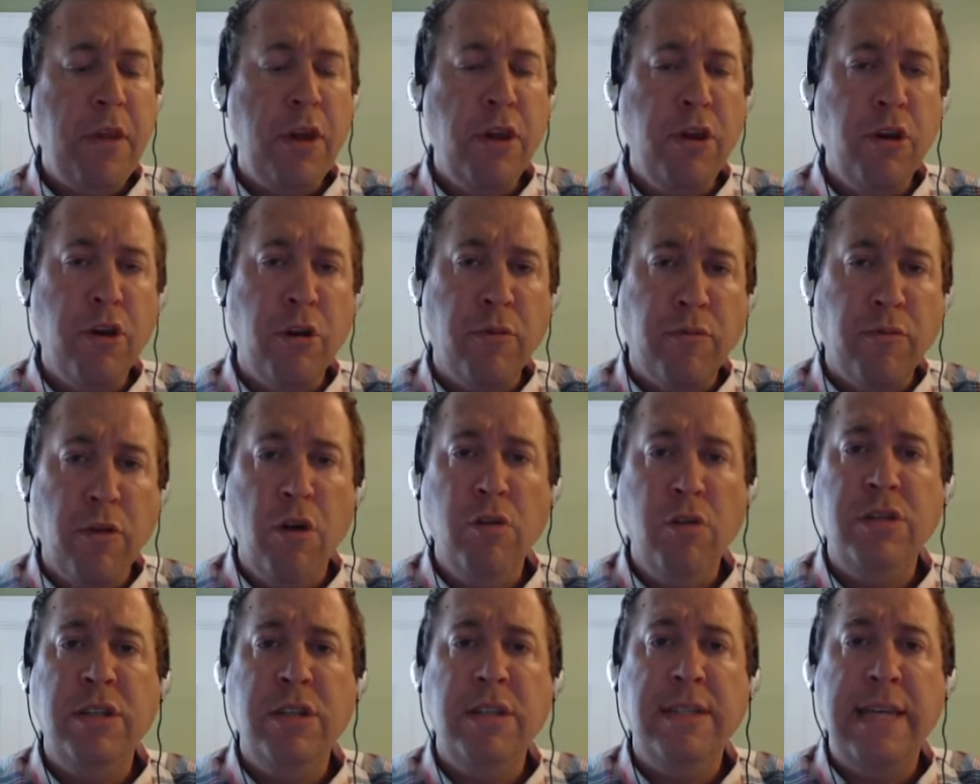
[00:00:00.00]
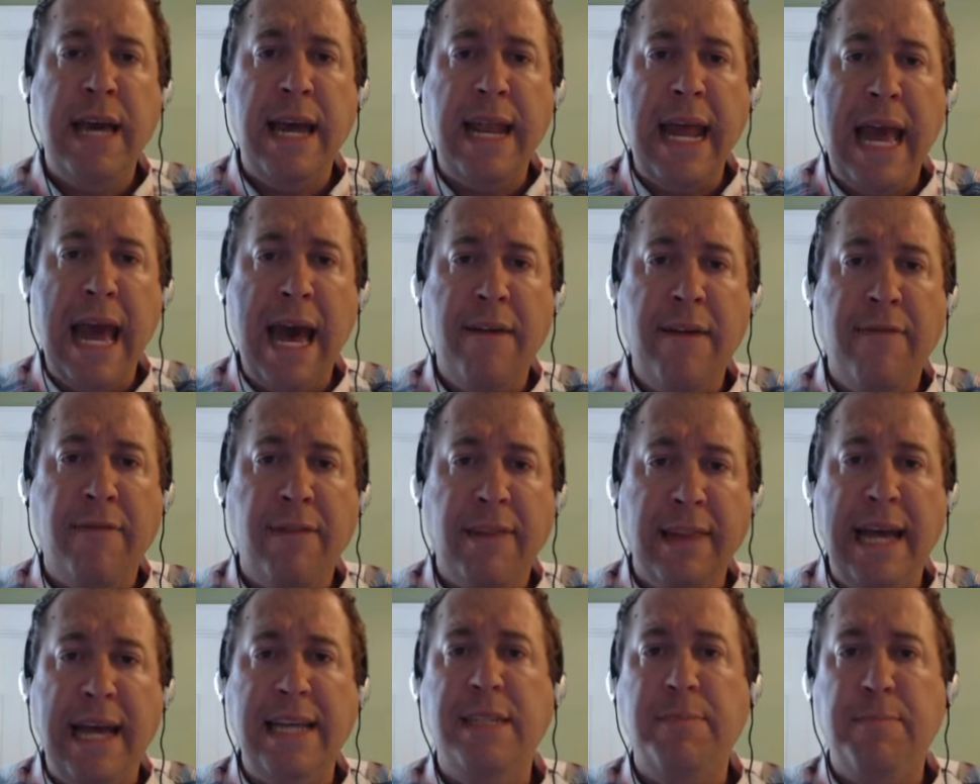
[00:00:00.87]
Your roses that have
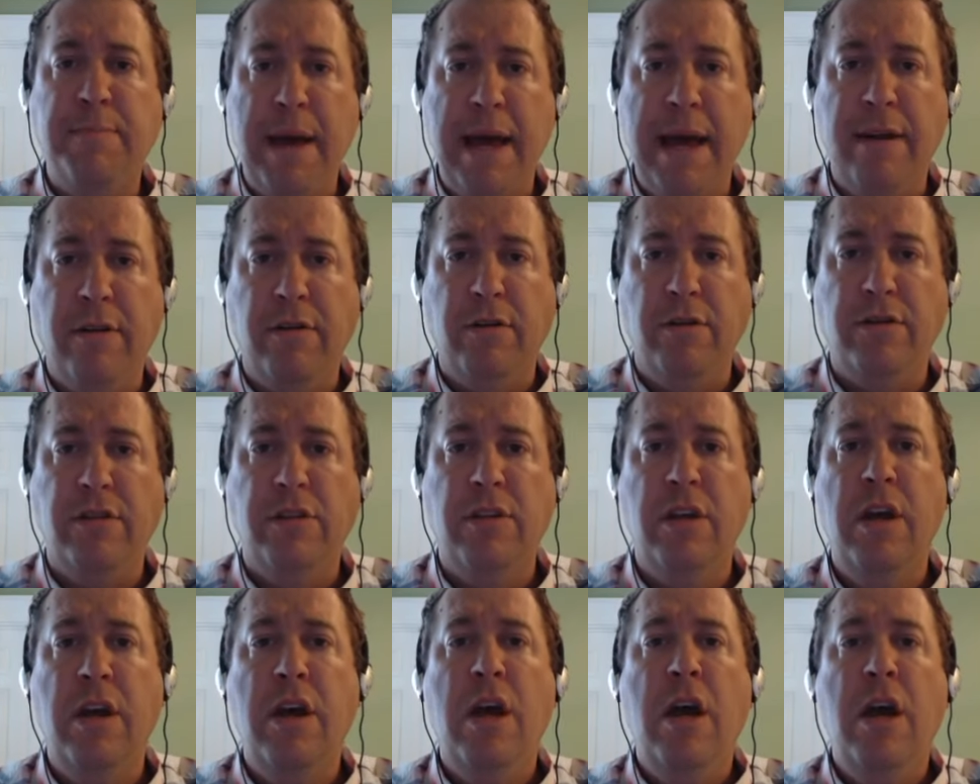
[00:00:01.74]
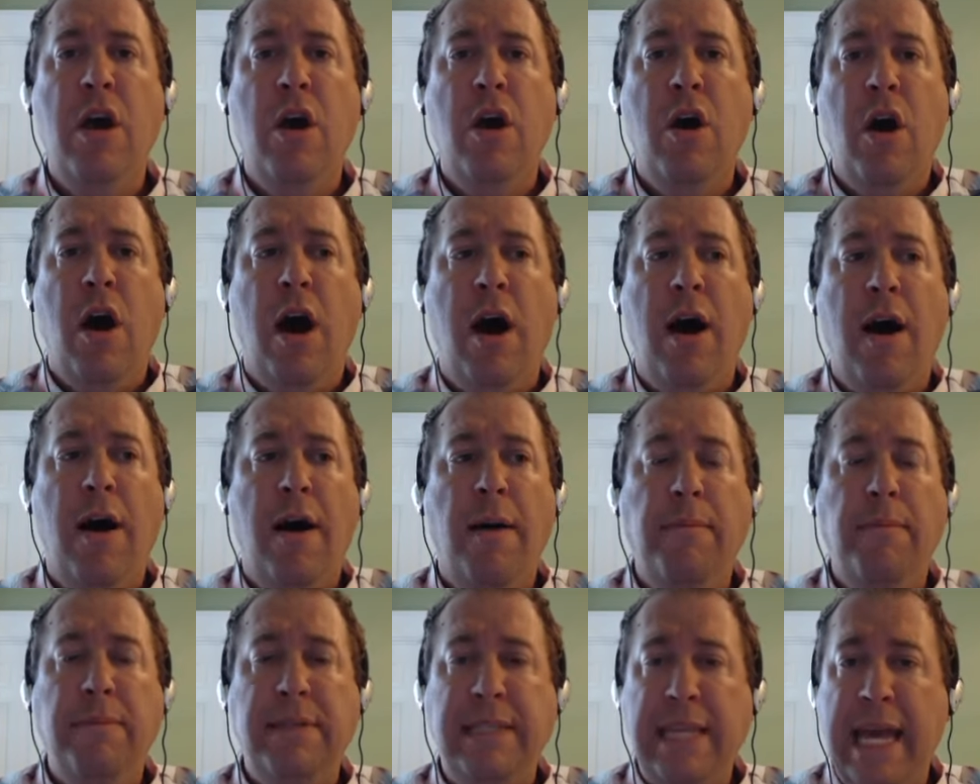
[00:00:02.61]
less petals
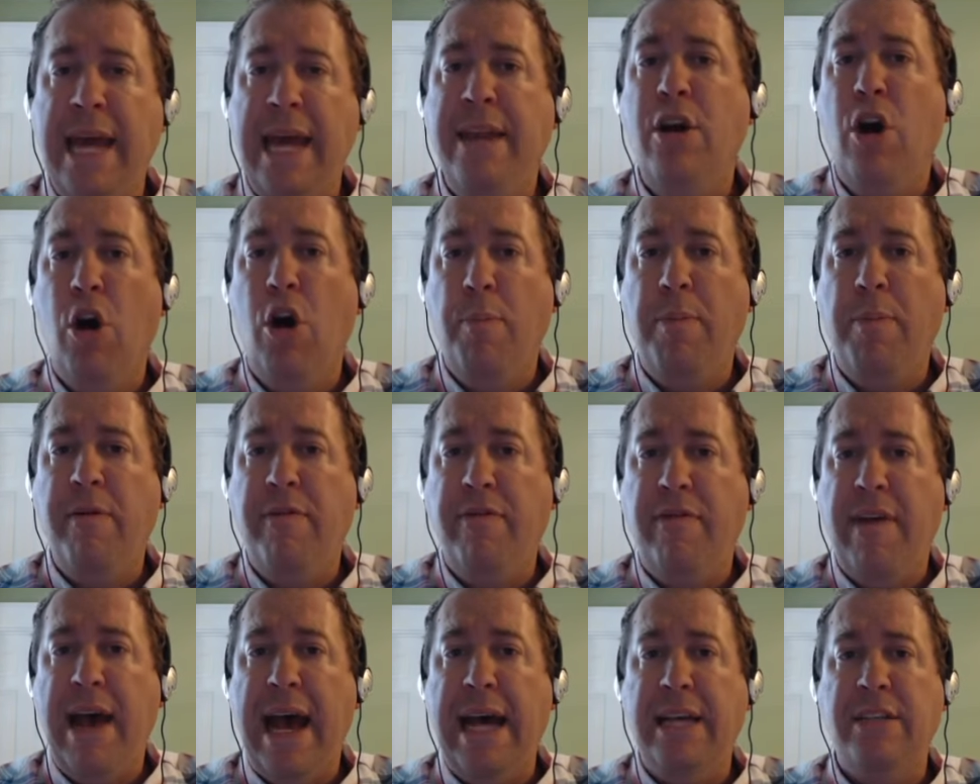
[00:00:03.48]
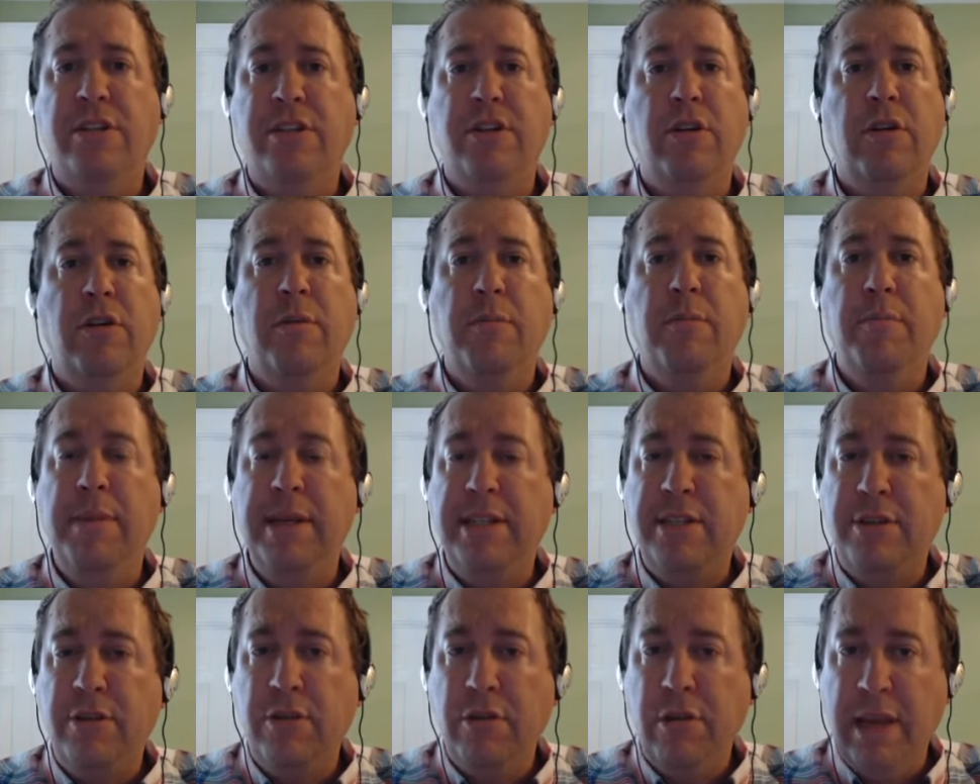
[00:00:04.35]
tend to open faster.
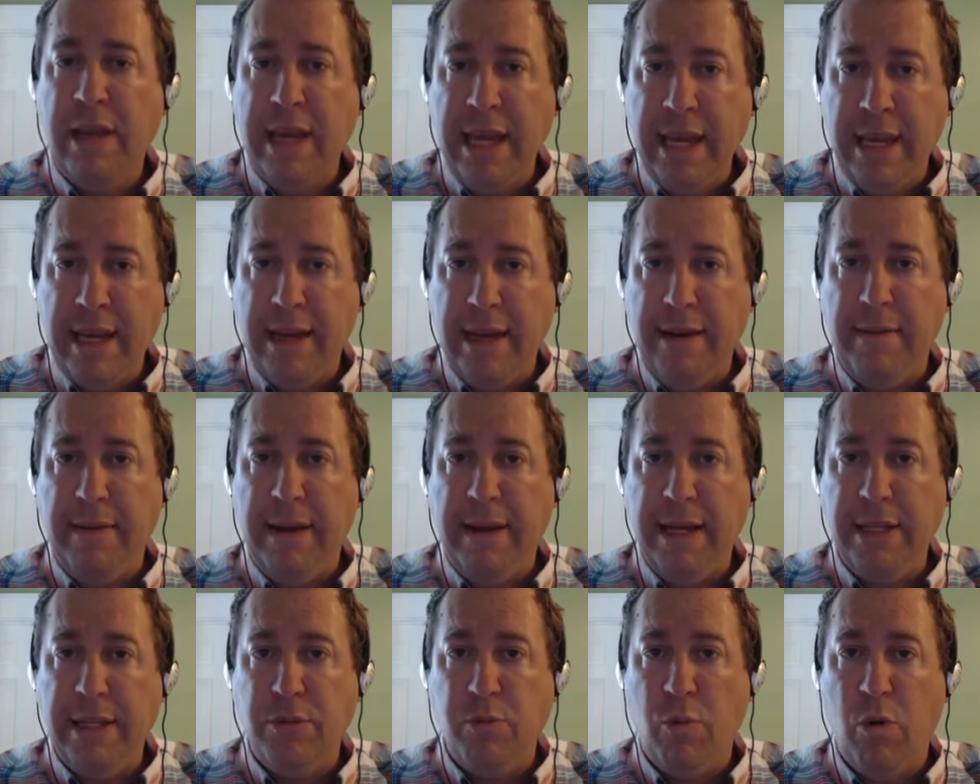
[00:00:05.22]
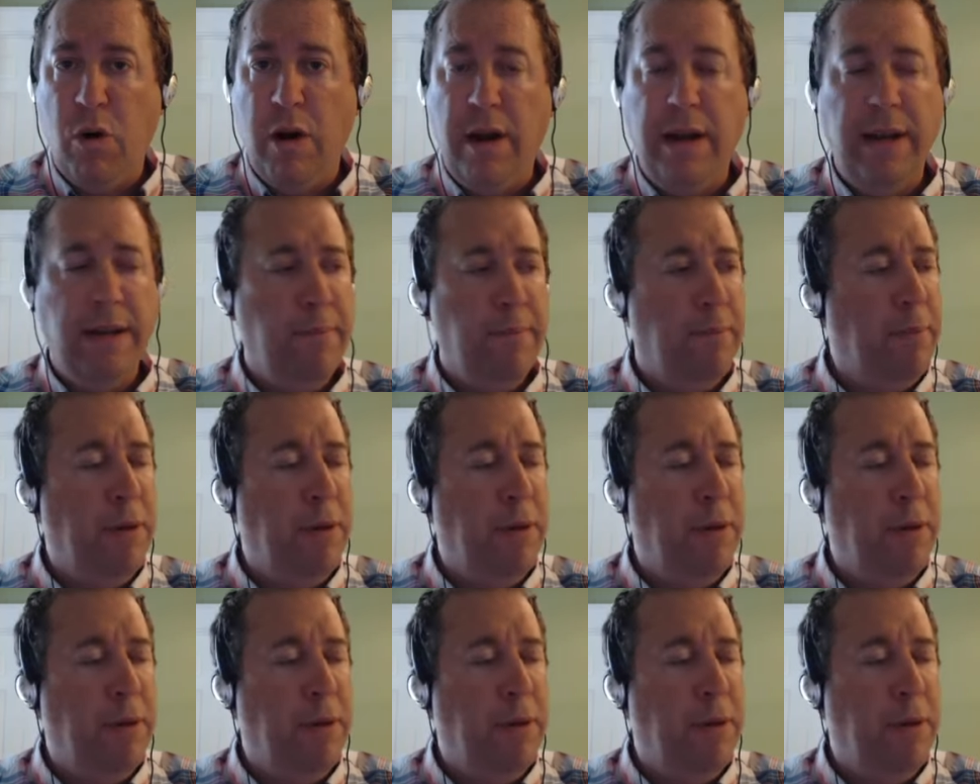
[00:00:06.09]
Mr. Lincoln is one.